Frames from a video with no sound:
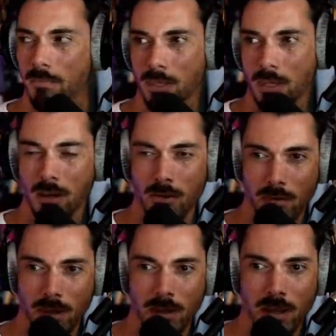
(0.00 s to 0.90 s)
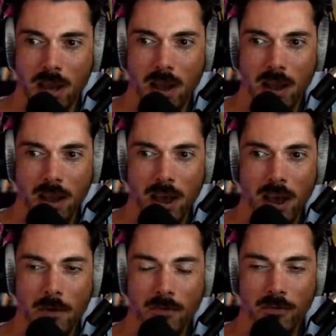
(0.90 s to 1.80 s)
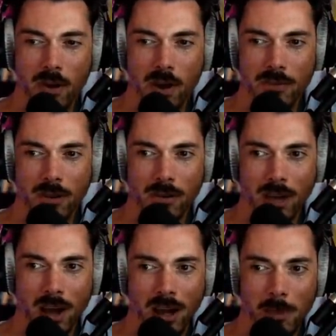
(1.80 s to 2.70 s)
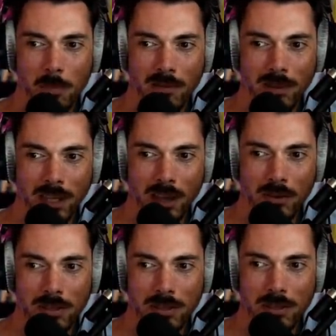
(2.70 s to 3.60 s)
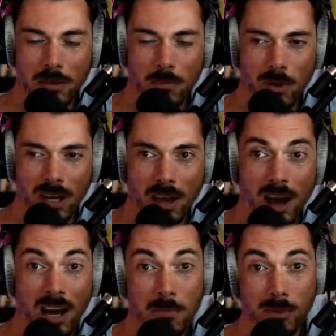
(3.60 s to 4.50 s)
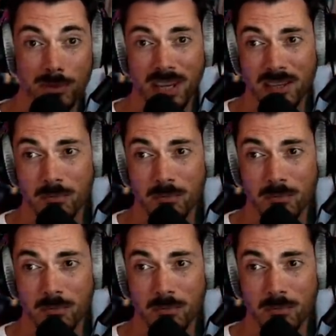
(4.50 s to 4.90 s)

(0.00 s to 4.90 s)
you know, fervor and hype and everything else that bring eyeballs in.